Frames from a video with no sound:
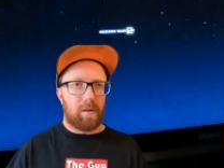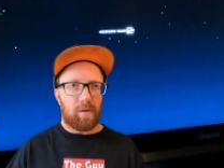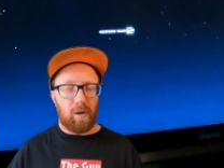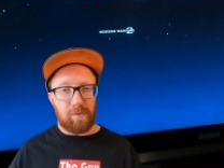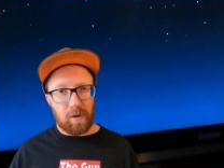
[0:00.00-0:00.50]

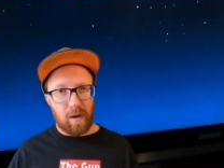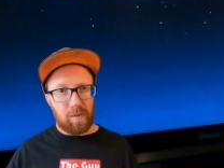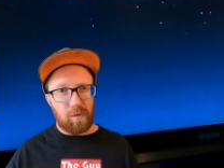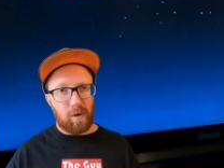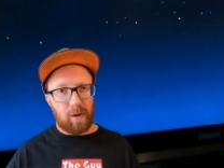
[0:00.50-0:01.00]
So if you
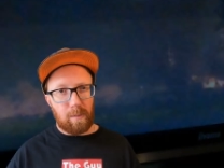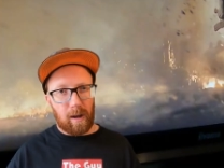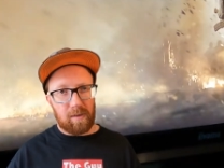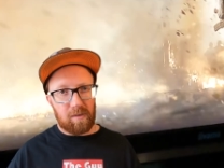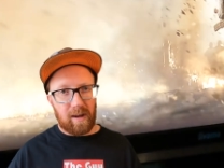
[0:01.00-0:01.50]
insert a
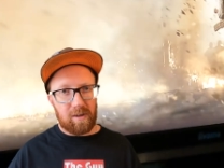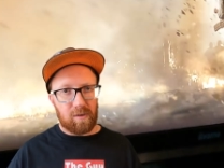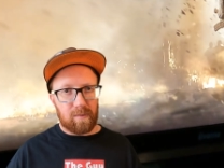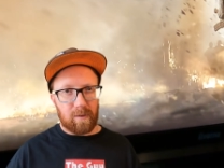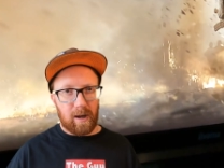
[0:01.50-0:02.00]

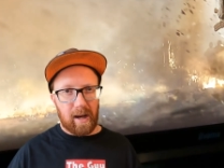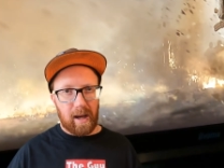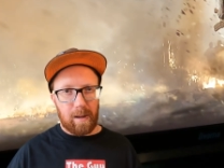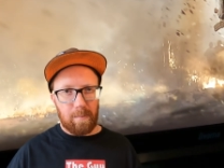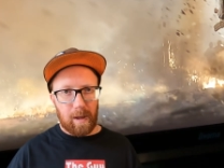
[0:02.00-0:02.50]
PlayStation 3
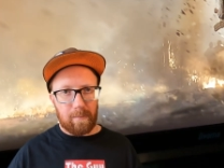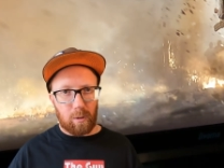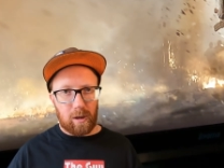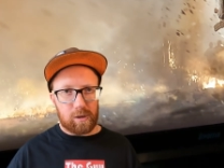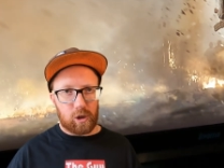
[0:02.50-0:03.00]
game and press